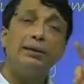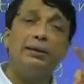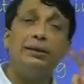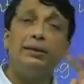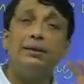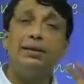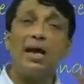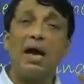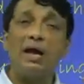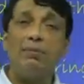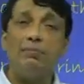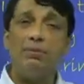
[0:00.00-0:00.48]
than
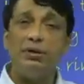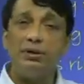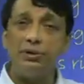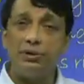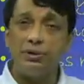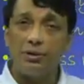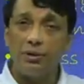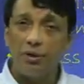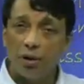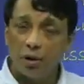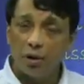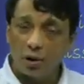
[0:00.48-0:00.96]
the
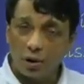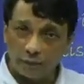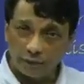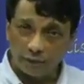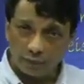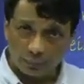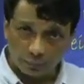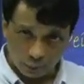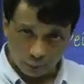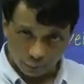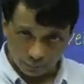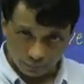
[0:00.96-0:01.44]
diameter
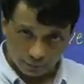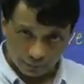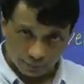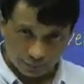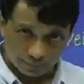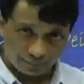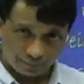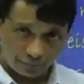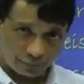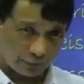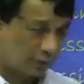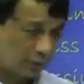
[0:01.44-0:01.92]
of the
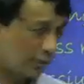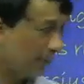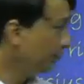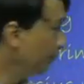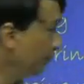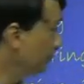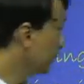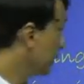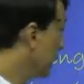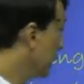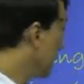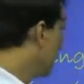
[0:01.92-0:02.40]
pupil. Okay?
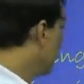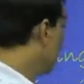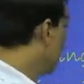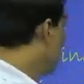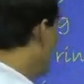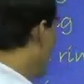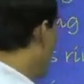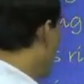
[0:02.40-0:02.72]
And I'm